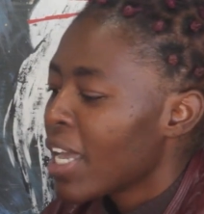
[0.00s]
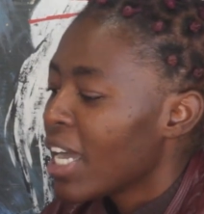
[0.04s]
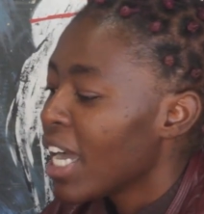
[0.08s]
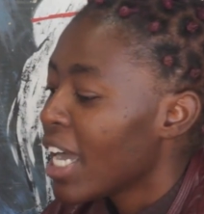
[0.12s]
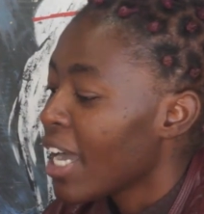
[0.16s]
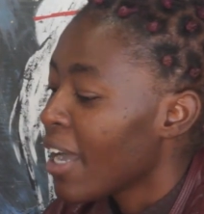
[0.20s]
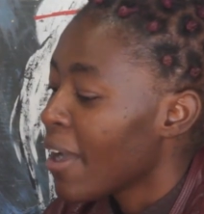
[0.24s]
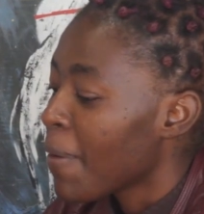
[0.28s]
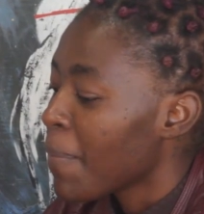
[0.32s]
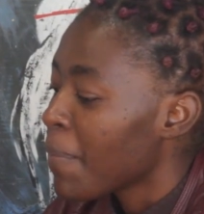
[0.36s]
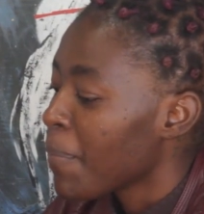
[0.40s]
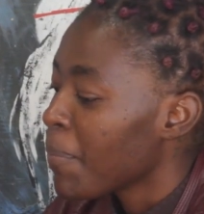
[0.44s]

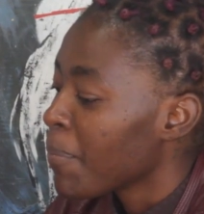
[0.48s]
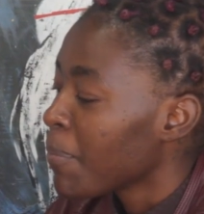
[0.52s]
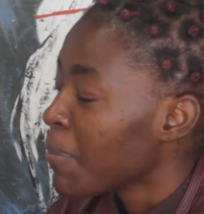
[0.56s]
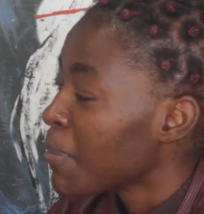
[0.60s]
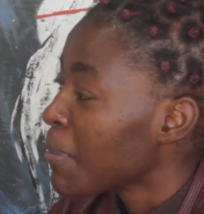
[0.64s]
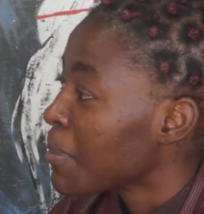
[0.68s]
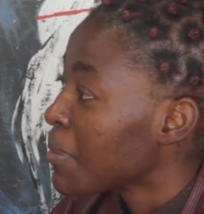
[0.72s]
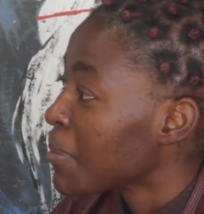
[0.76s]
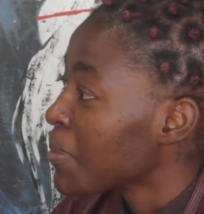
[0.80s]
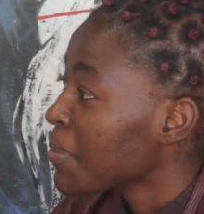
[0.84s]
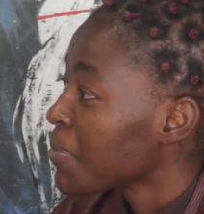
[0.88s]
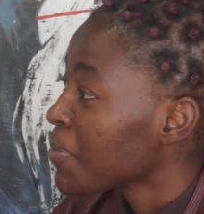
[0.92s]
Let's
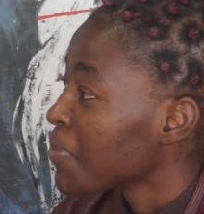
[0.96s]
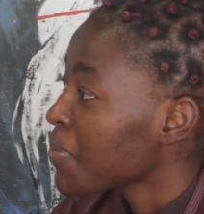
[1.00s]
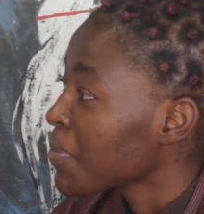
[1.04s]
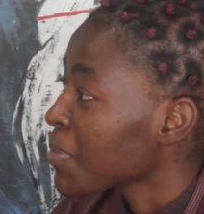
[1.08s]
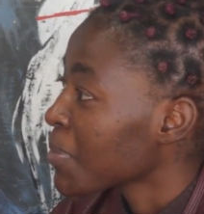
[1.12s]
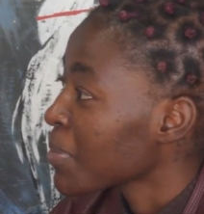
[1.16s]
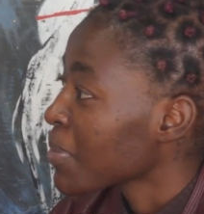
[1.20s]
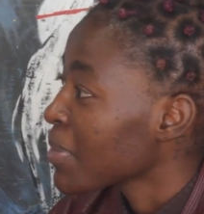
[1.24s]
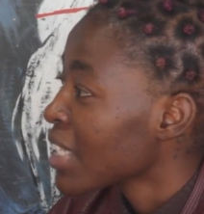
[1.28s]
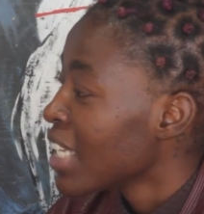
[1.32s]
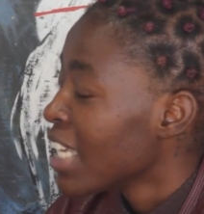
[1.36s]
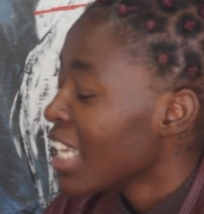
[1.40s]
converse,
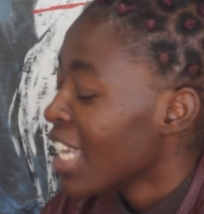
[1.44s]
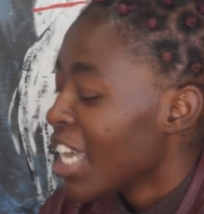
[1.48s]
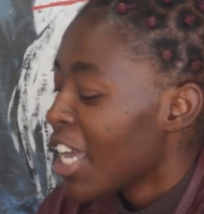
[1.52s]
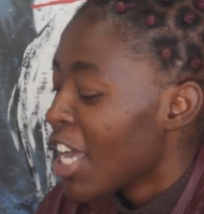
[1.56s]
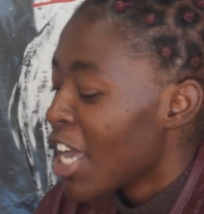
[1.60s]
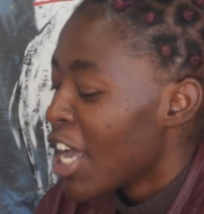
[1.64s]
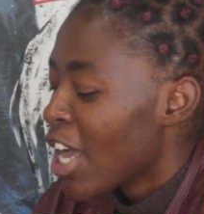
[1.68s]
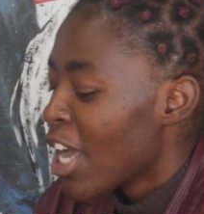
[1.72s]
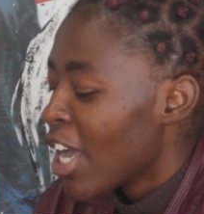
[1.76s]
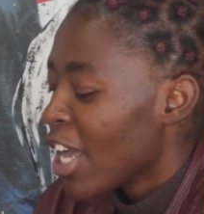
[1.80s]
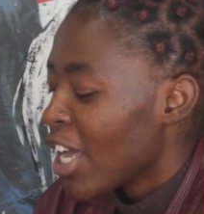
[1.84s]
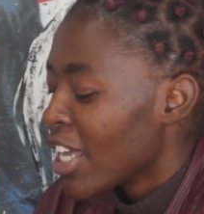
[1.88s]
babes. This
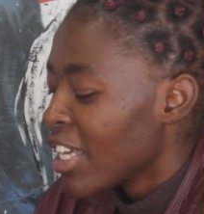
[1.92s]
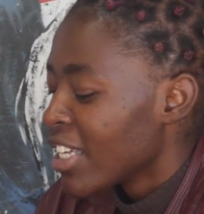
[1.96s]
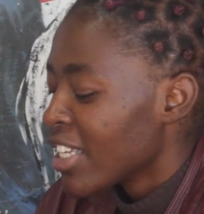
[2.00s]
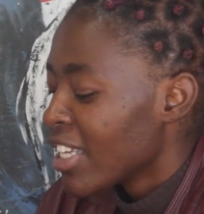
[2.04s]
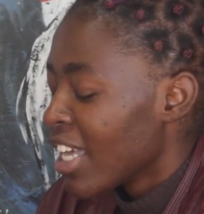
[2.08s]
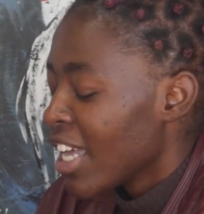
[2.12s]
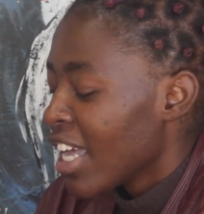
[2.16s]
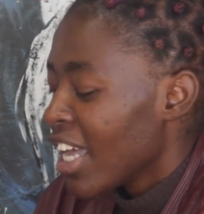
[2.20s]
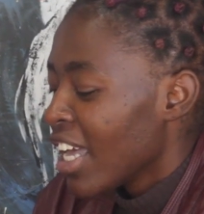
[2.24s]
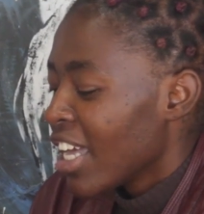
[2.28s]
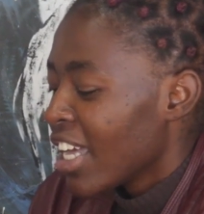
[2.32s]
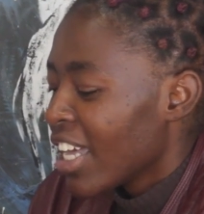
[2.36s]
is
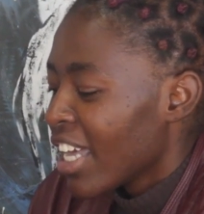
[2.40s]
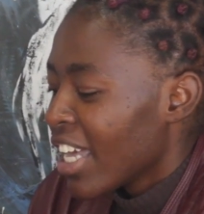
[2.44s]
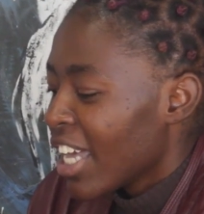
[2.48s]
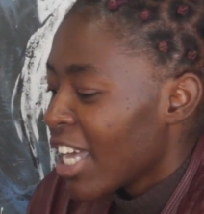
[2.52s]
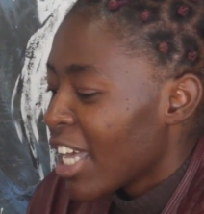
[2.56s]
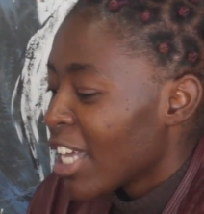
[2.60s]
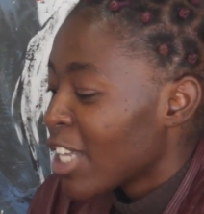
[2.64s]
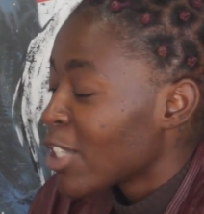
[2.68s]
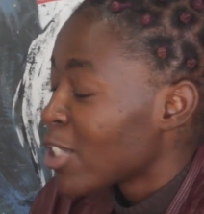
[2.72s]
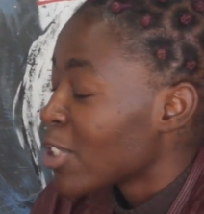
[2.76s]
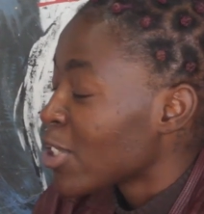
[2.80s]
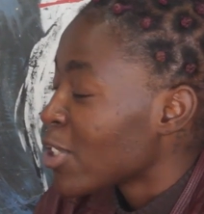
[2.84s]
the
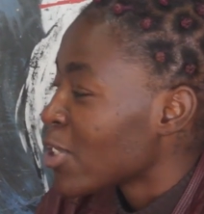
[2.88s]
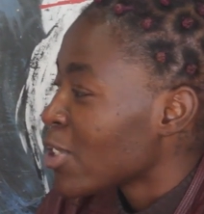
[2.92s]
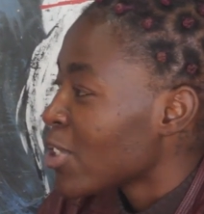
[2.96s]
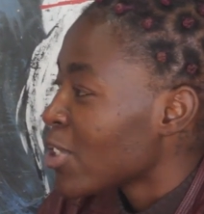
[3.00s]
platform.